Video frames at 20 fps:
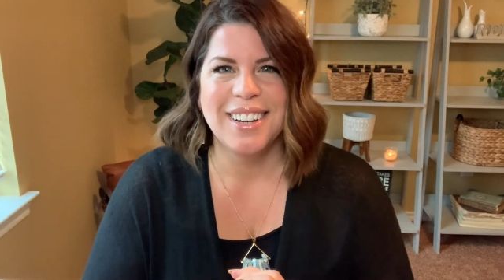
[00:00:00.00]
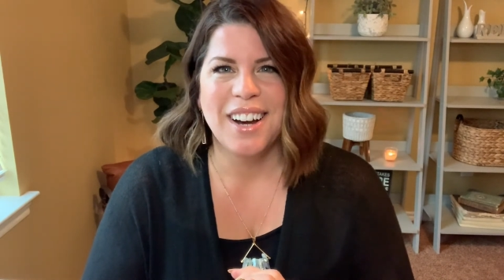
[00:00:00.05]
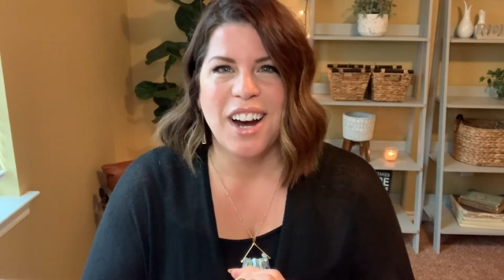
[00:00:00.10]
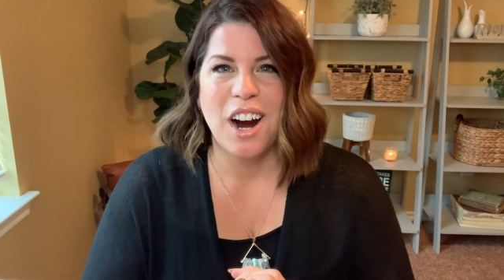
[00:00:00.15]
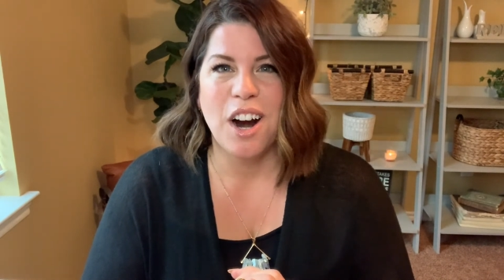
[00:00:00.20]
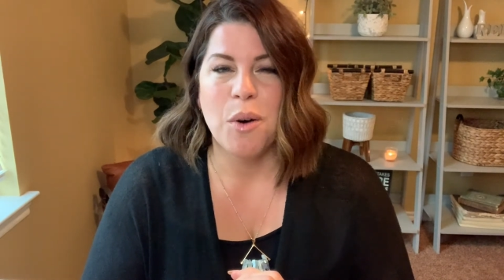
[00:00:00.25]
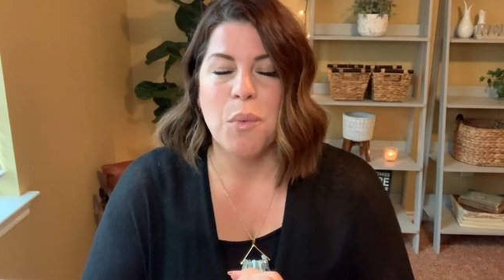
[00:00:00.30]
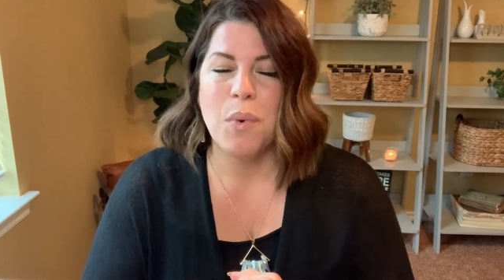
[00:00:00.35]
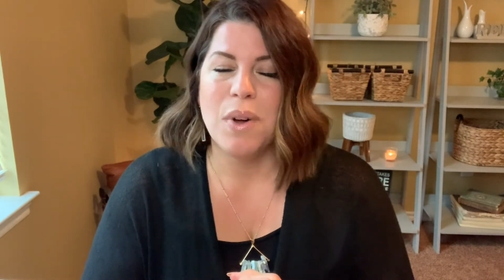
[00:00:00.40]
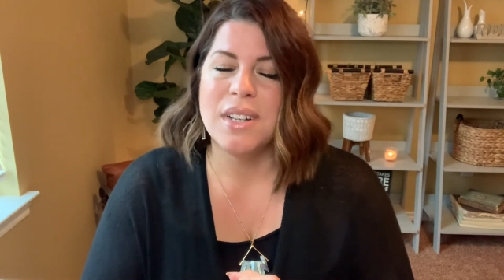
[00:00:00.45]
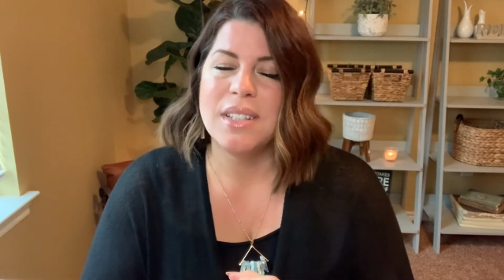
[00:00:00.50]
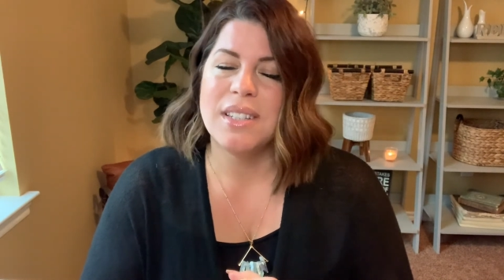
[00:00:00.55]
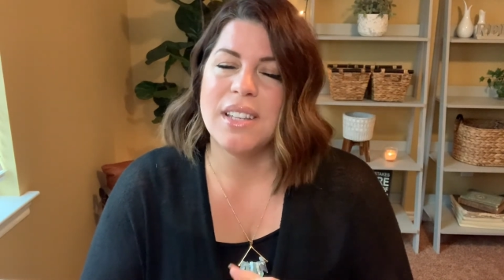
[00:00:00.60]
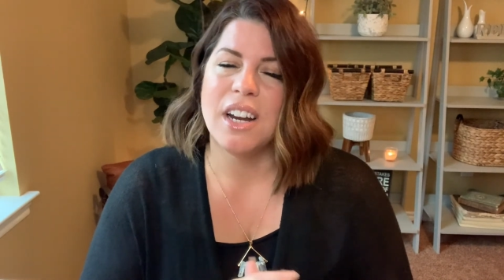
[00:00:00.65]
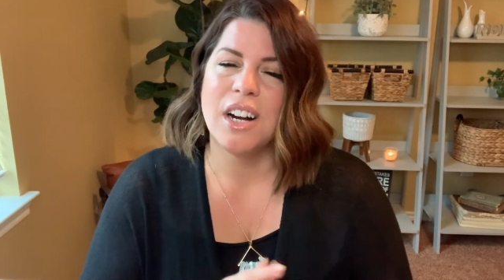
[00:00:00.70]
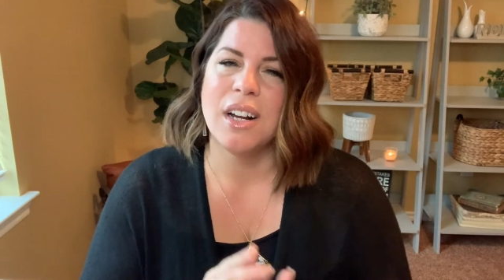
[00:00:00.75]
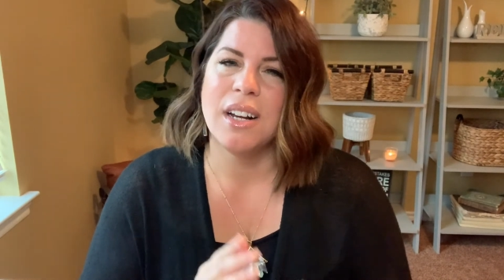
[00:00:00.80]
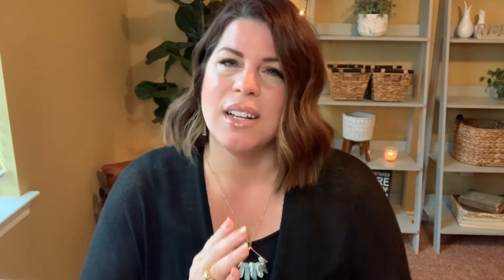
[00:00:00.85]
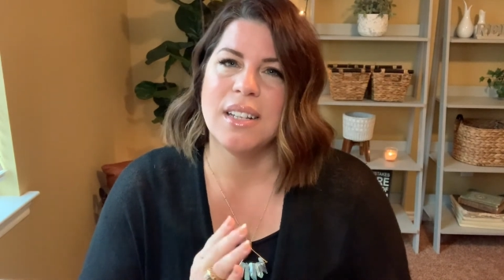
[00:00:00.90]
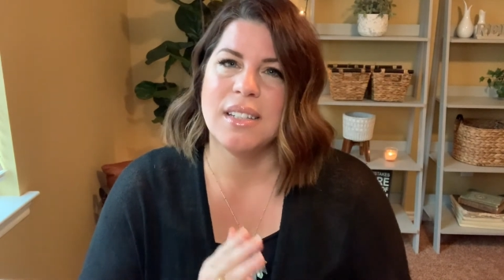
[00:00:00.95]
are ones that are
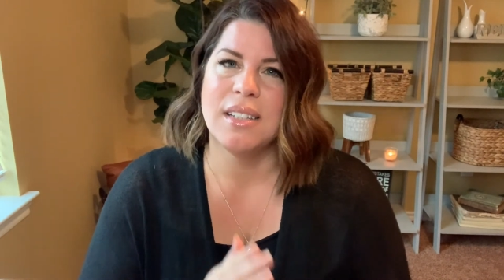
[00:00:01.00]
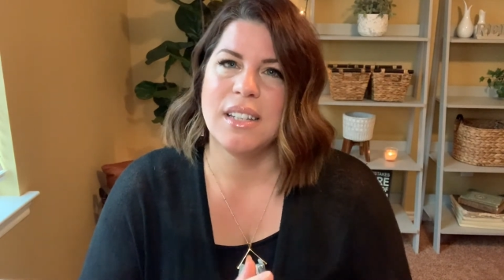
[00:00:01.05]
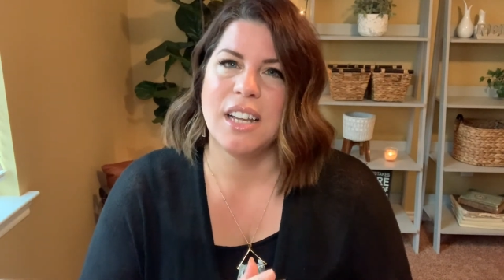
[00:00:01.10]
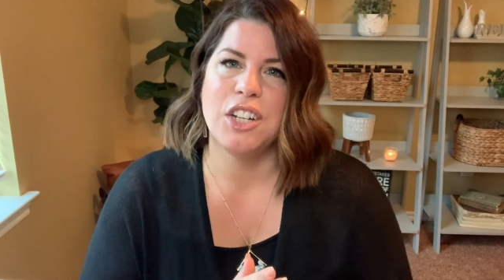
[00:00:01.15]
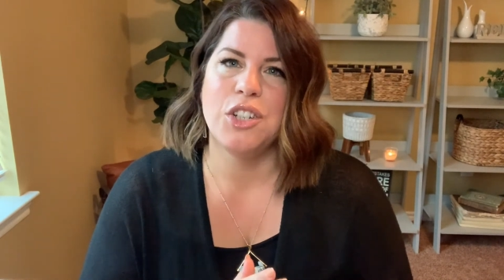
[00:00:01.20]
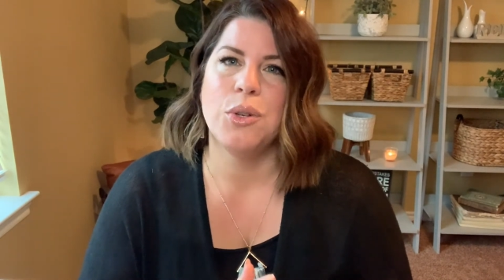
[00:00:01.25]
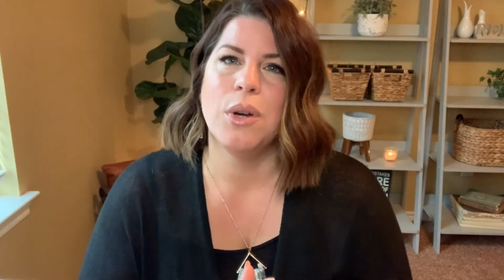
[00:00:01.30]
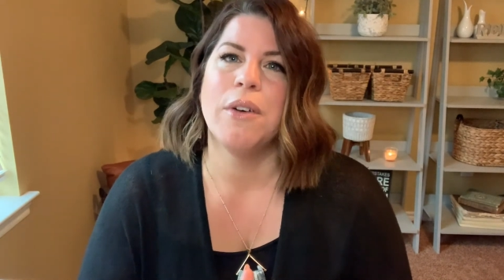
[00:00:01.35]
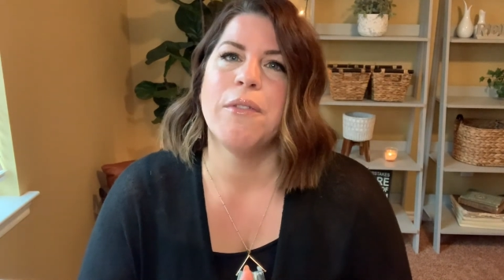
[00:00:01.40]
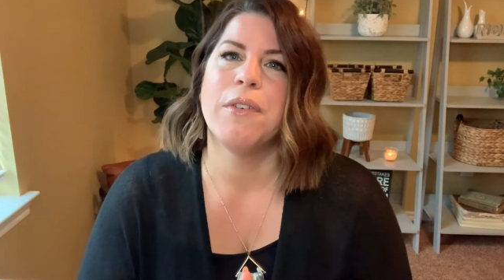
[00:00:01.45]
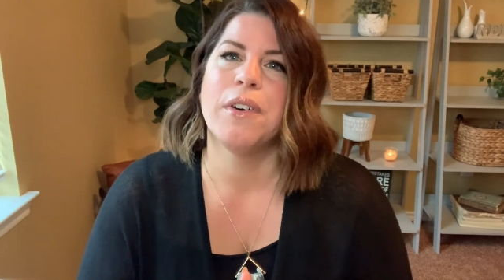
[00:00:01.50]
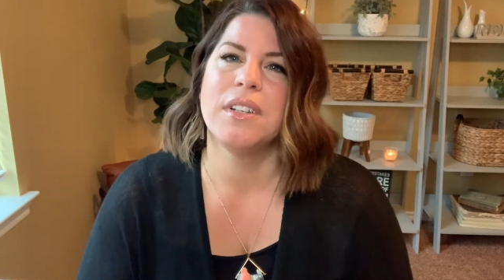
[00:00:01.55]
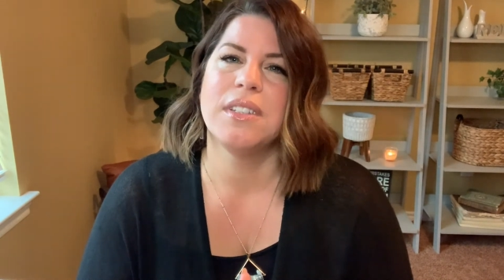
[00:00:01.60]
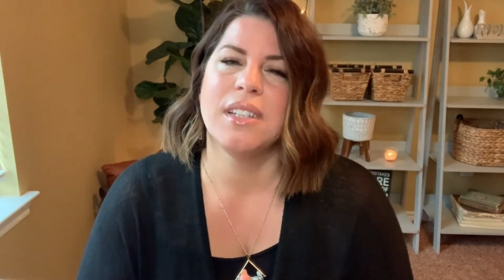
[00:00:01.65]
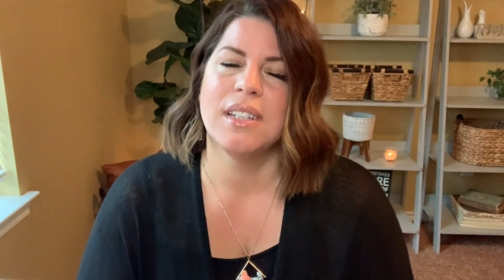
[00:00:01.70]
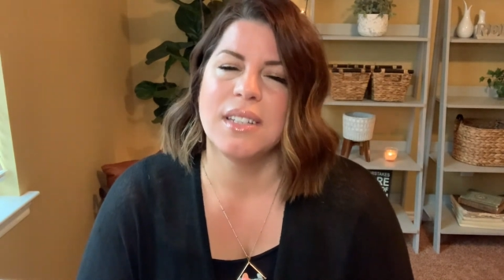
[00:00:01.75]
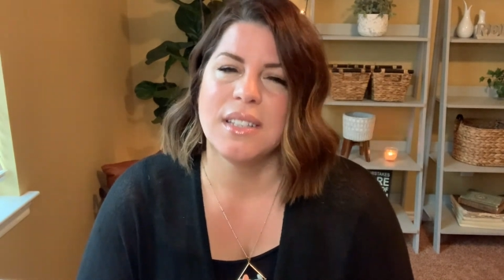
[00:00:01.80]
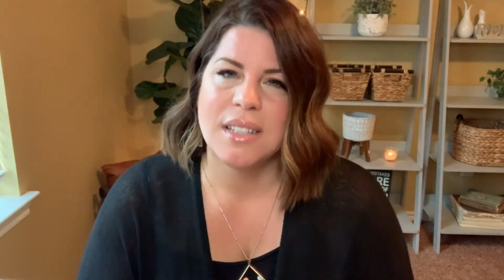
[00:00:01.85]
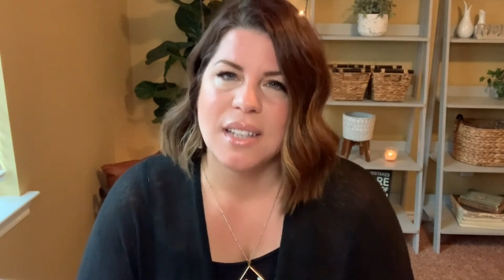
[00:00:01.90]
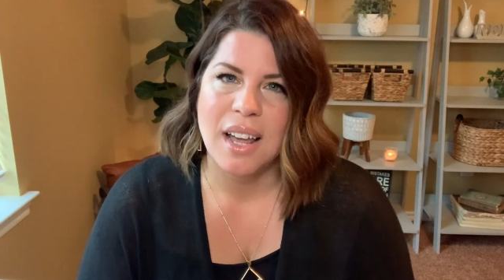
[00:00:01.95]
going to set you up for
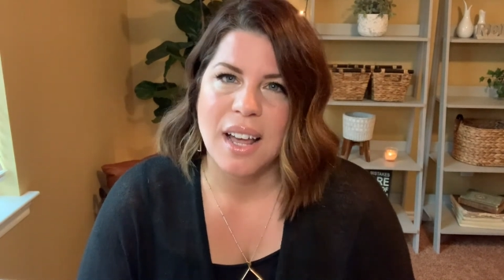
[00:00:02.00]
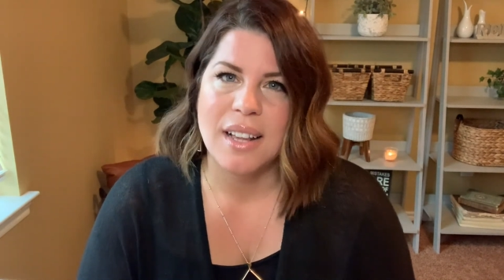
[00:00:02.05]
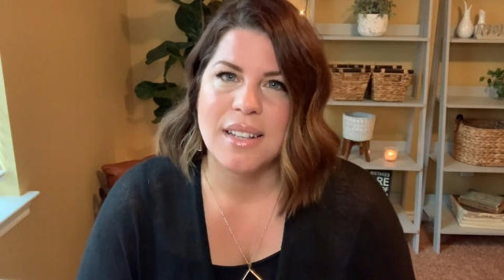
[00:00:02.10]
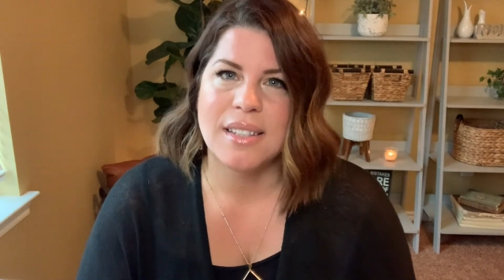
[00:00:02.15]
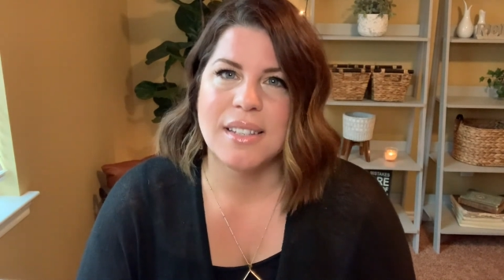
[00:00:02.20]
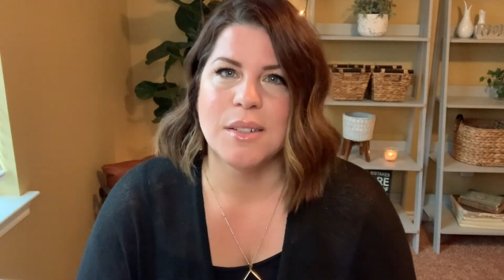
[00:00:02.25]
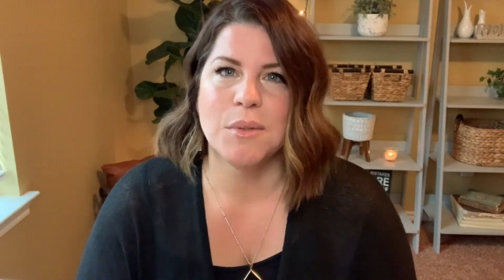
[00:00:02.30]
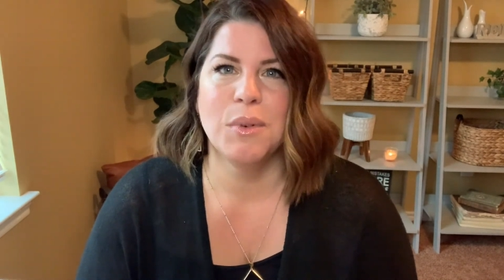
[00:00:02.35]
success